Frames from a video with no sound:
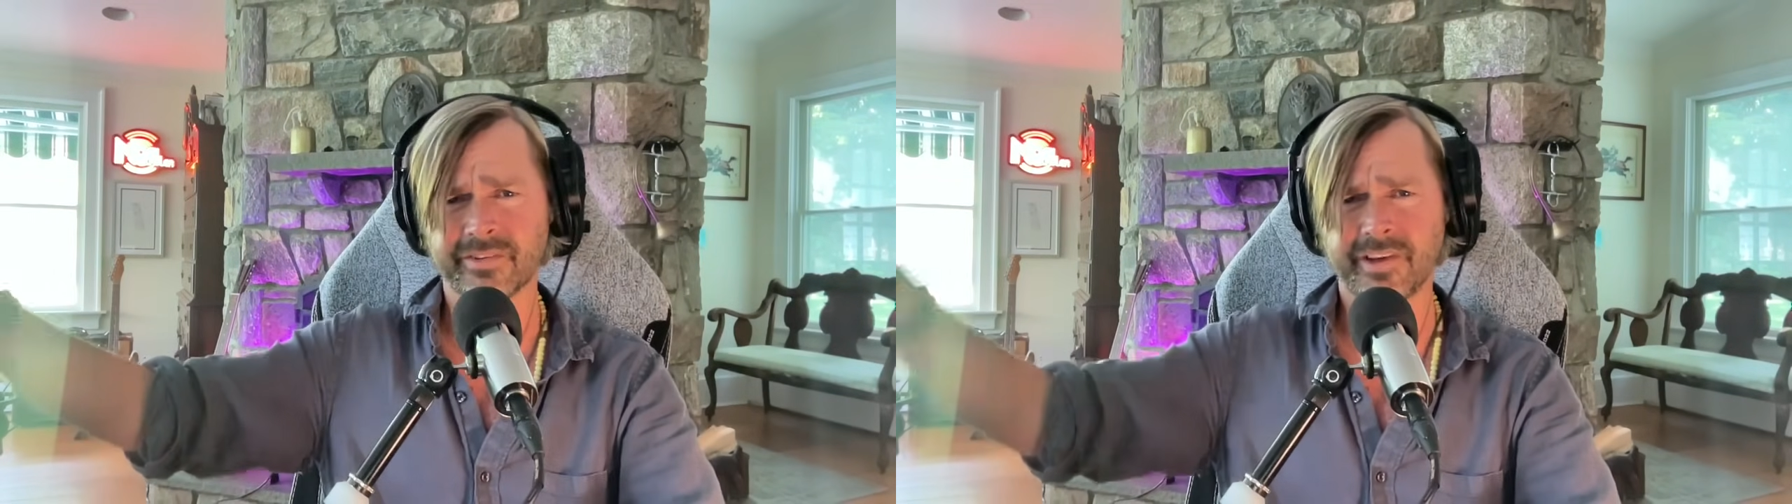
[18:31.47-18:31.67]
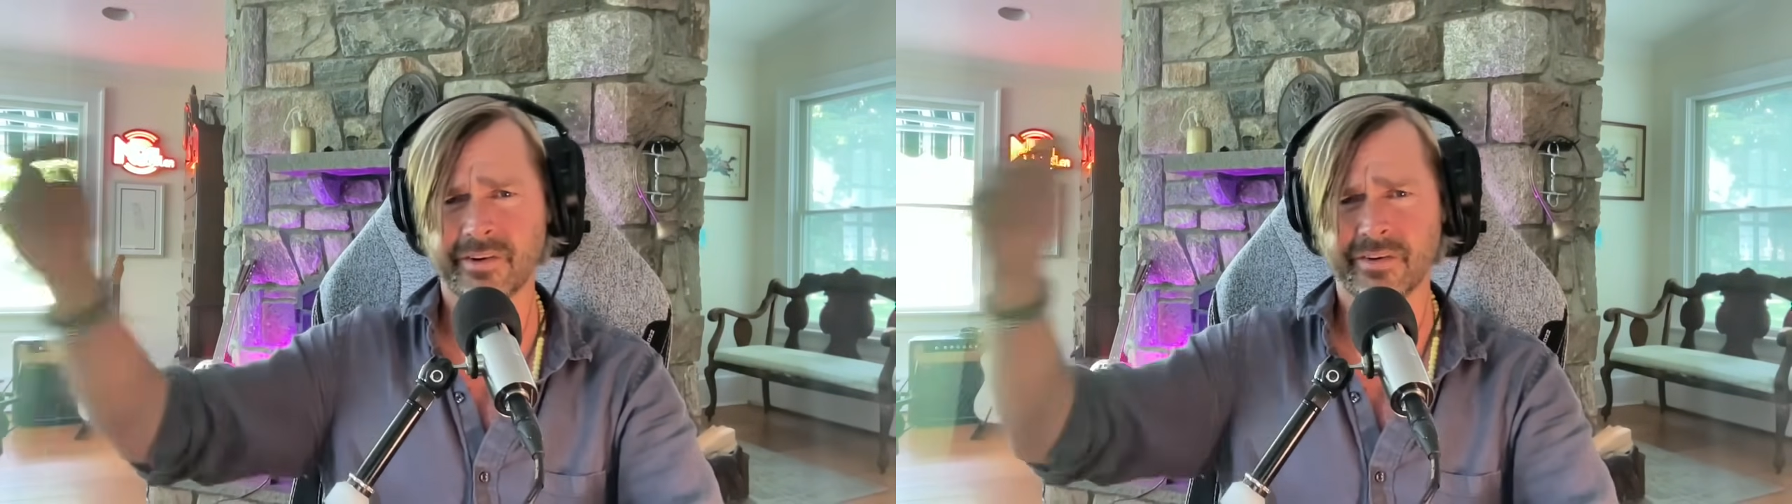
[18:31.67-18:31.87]

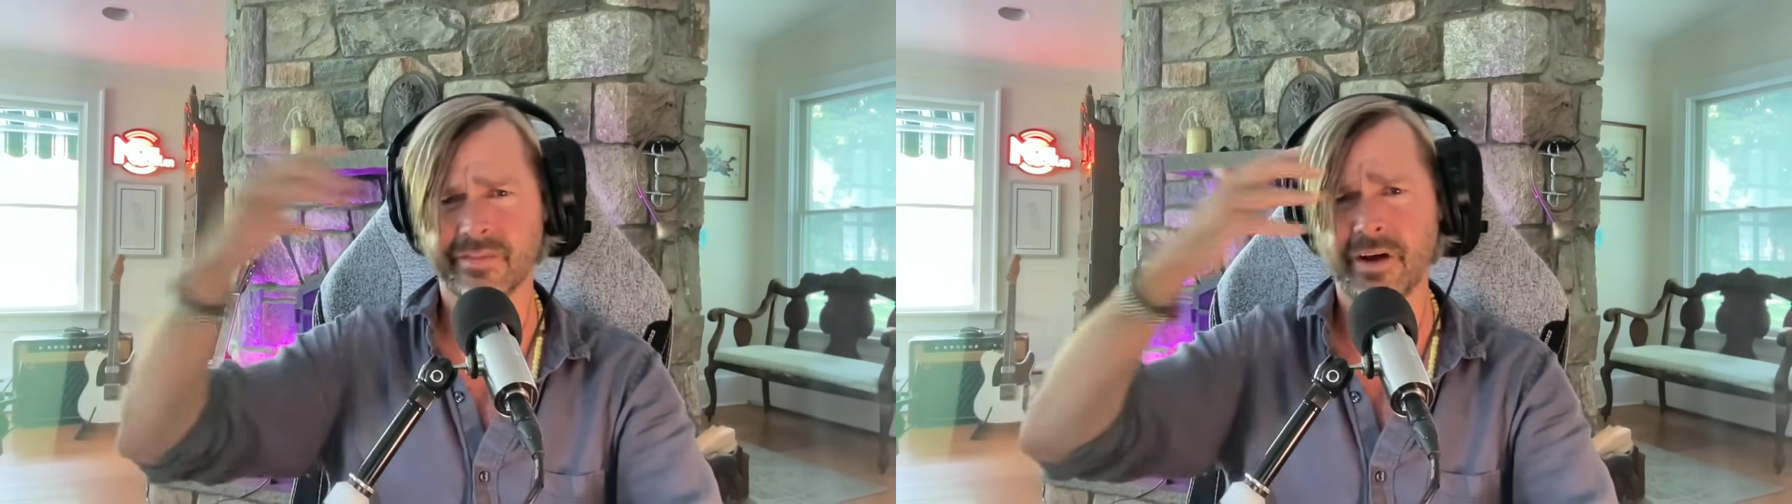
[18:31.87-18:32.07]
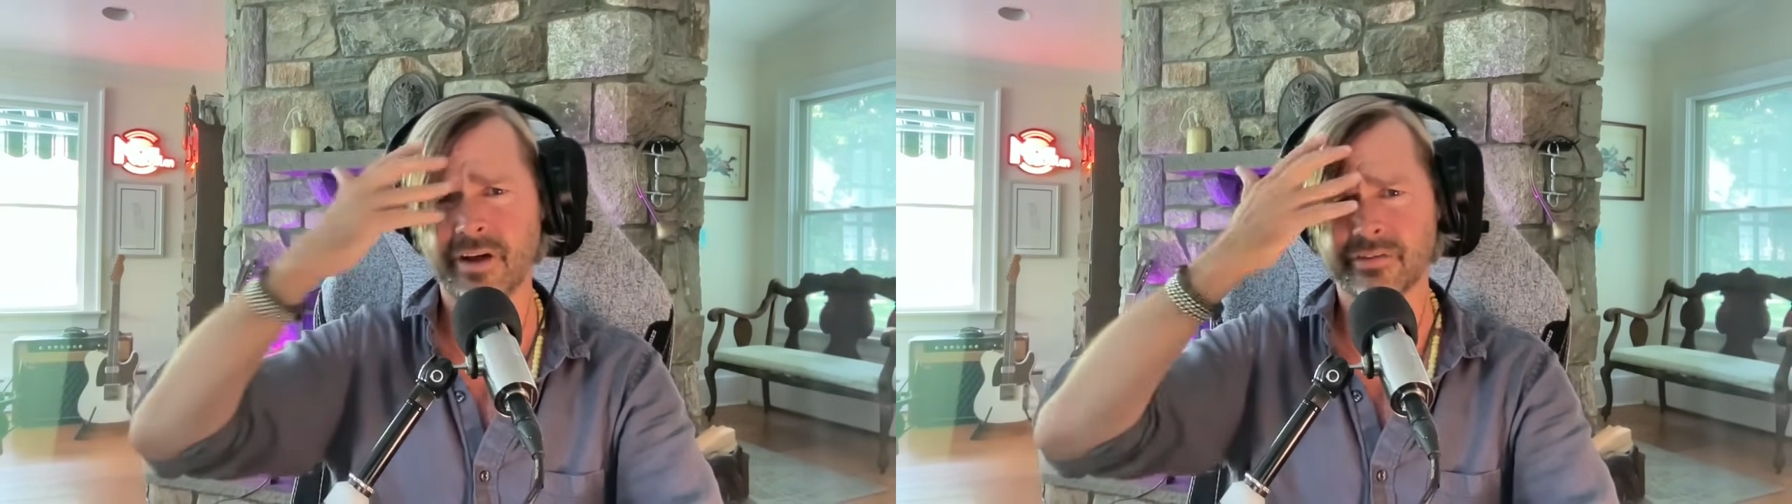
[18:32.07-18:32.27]
year of
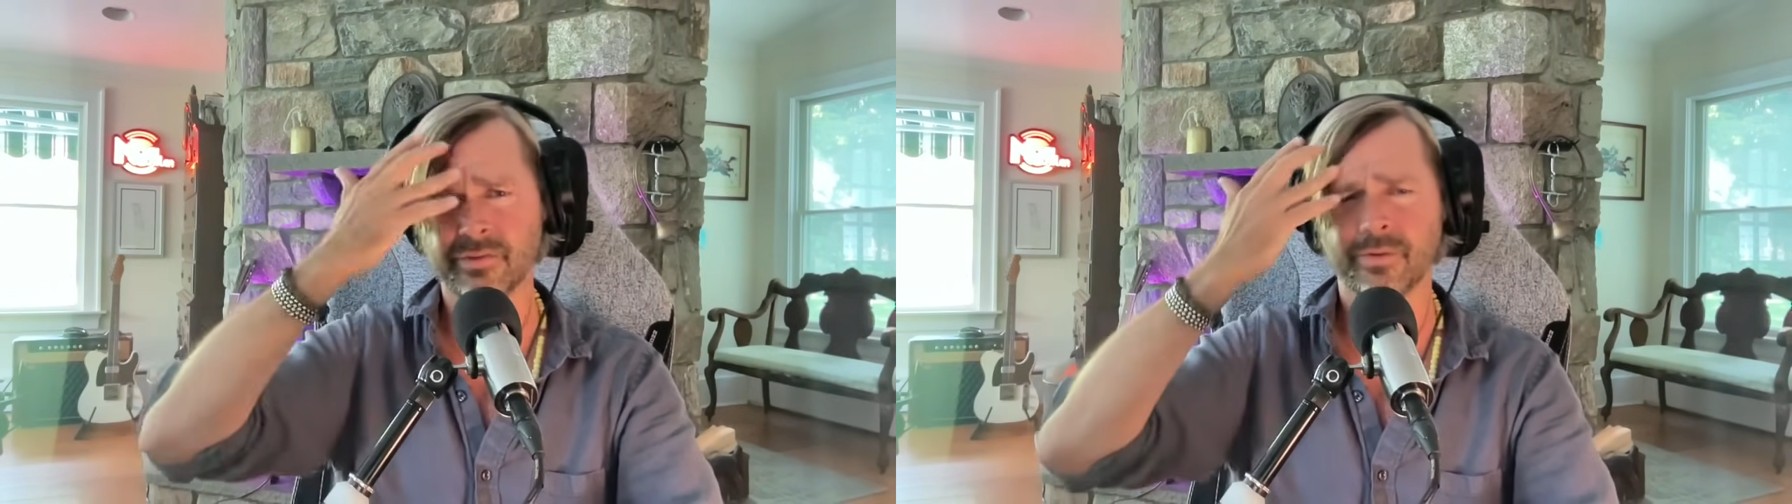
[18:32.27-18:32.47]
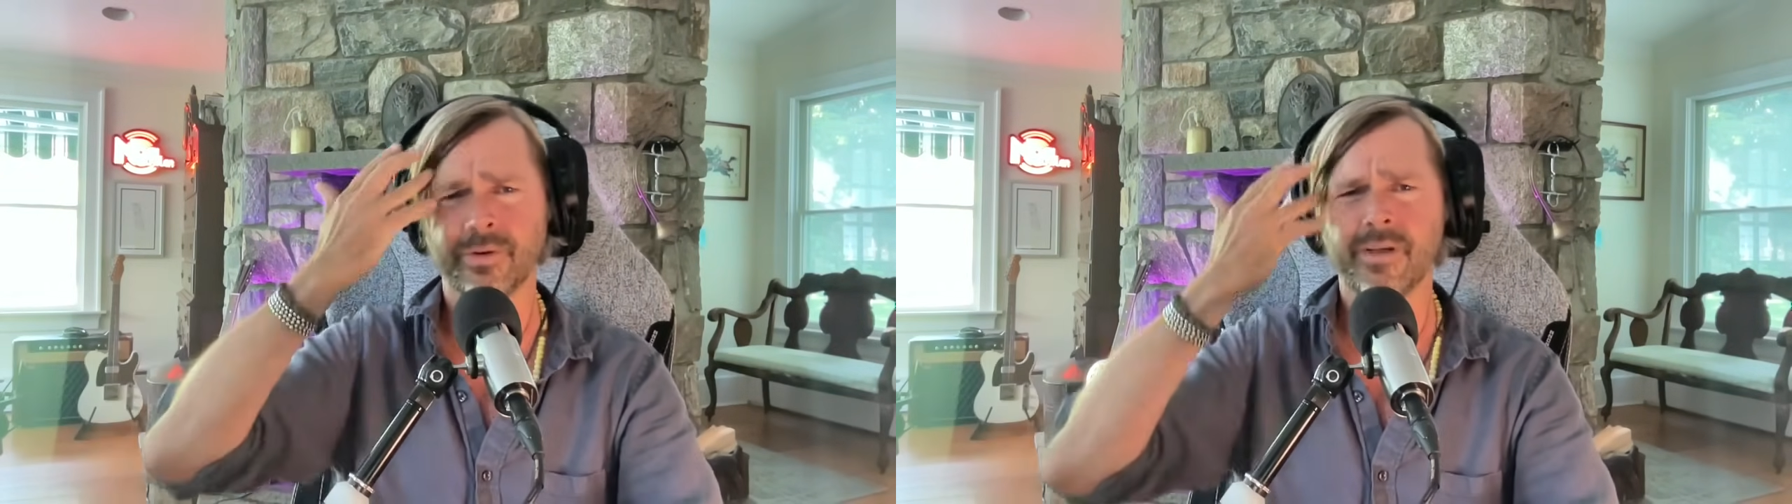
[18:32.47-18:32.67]
law school